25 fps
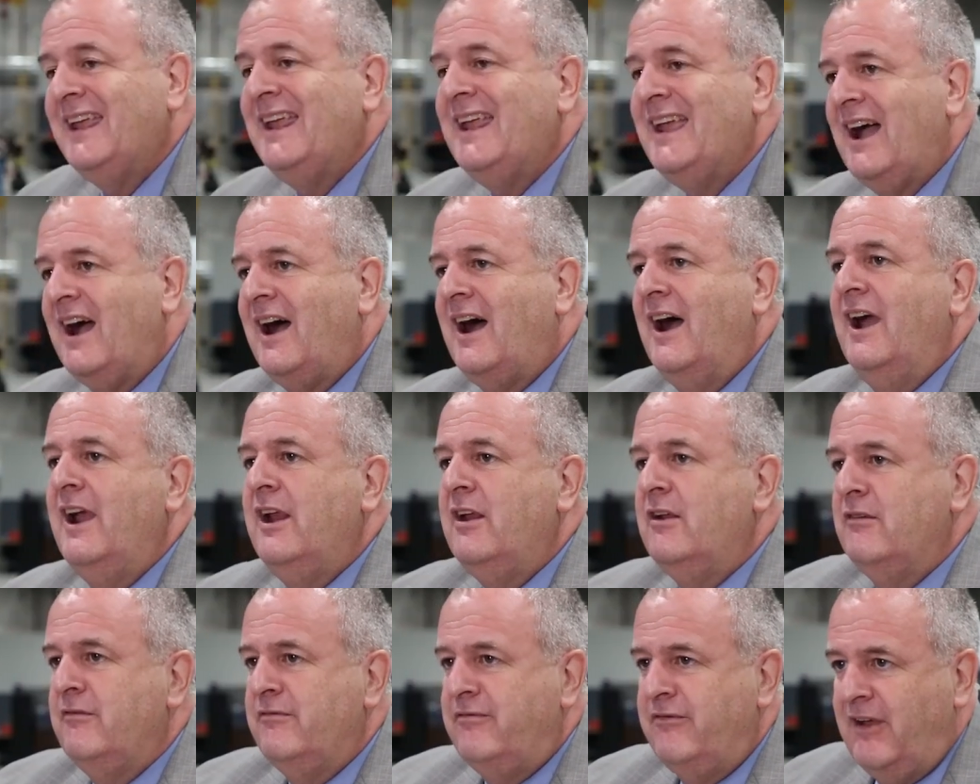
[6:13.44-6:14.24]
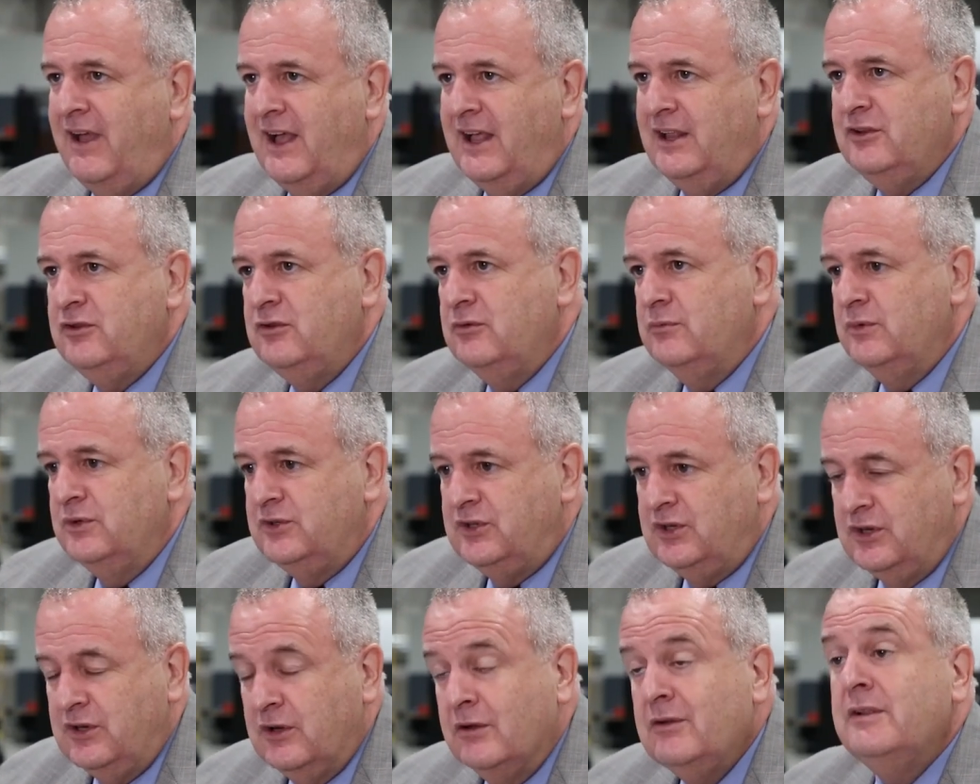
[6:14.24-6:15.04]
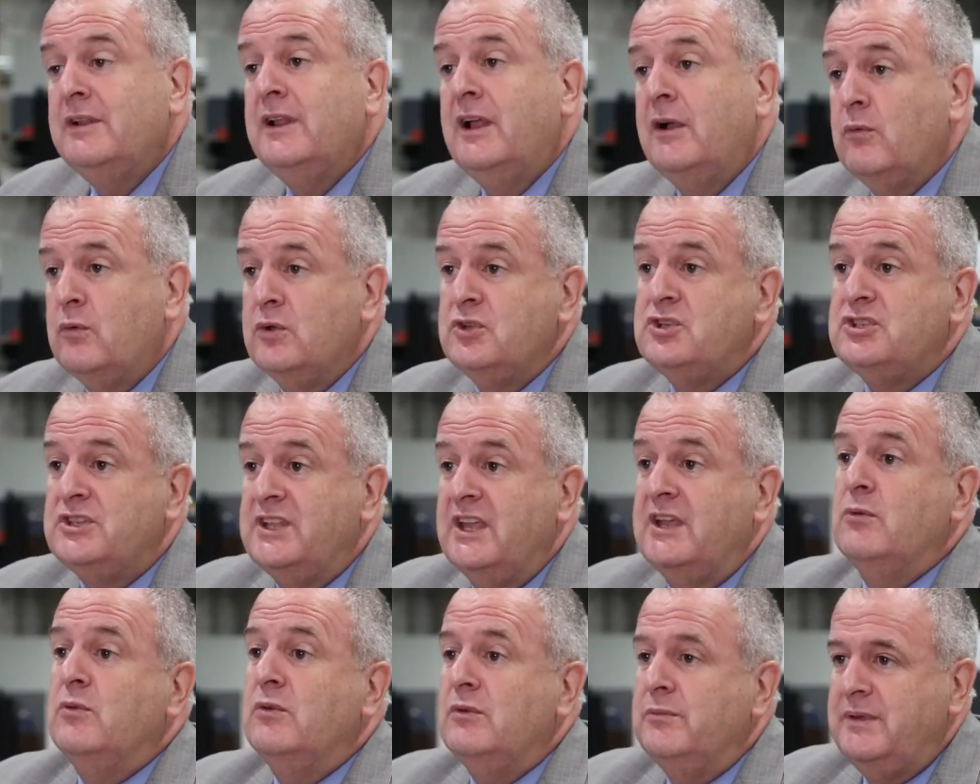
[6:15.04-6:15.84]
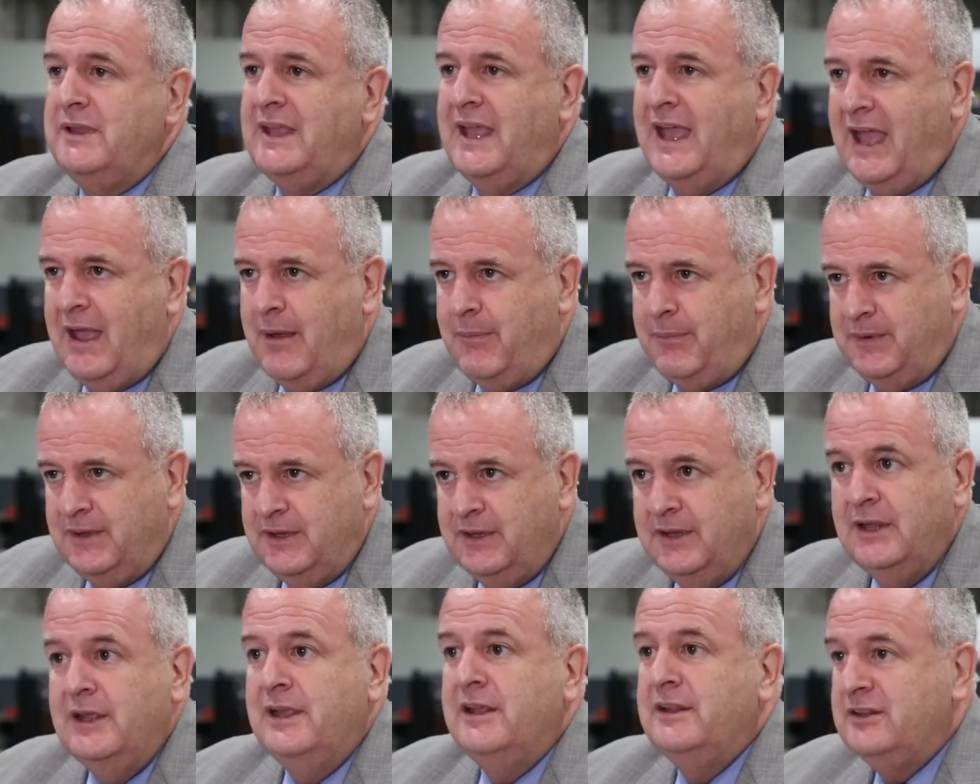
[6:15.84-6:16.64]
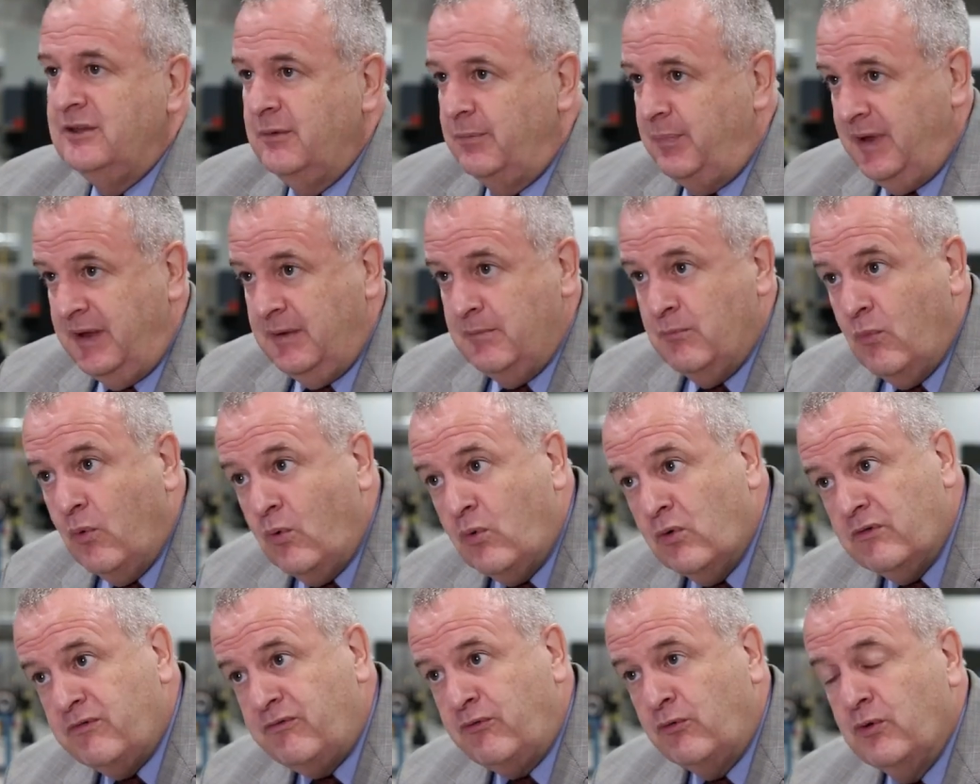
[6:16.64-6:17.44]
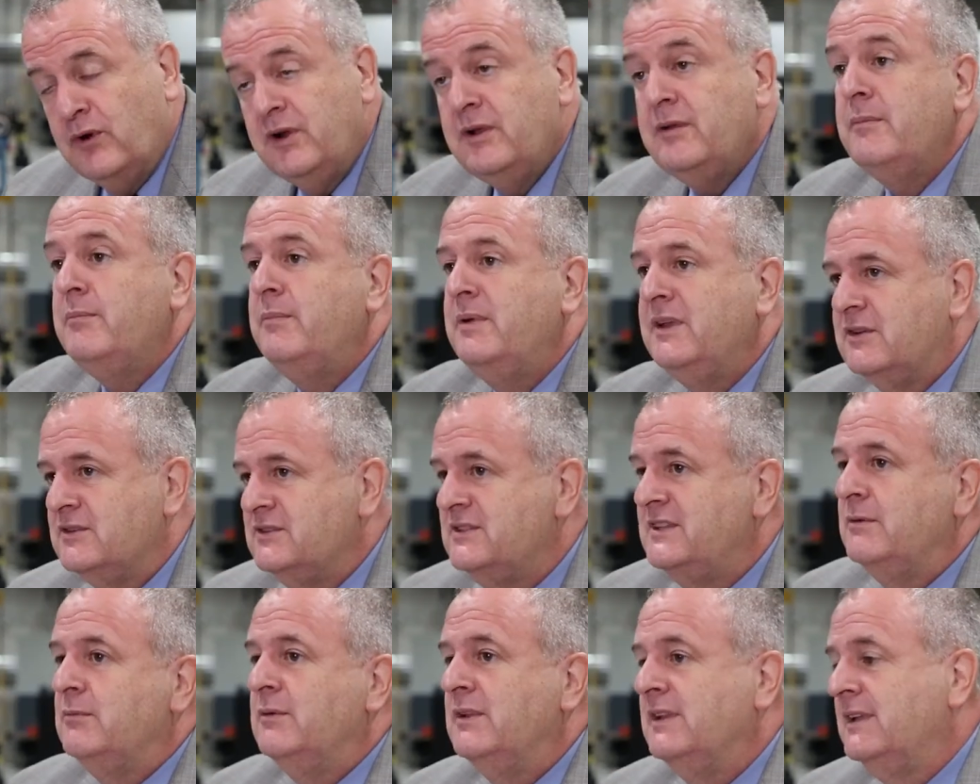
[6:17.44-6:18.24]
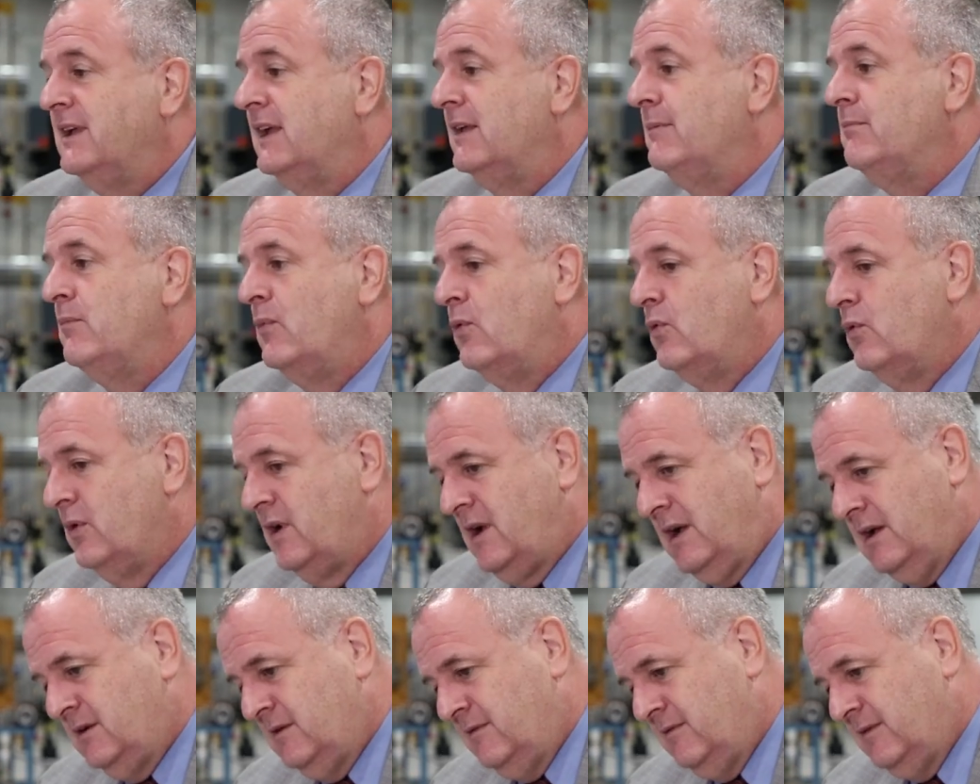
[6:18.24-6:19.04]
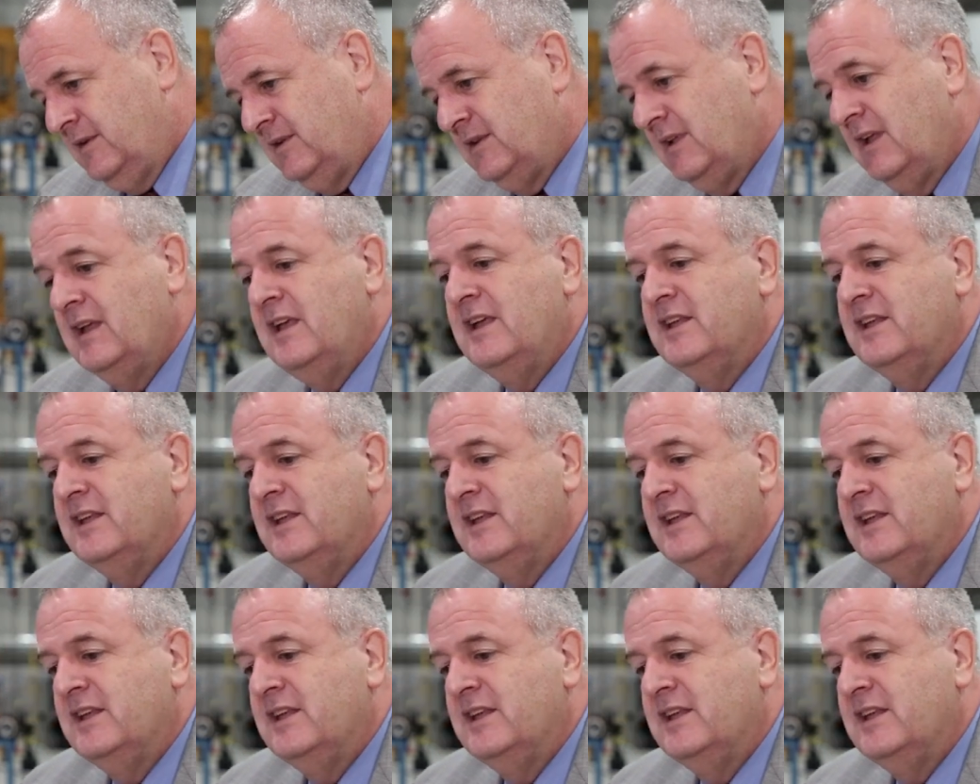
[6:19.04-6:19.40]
a higher value material, which they will be happy to pay more for it because they will get more out of it?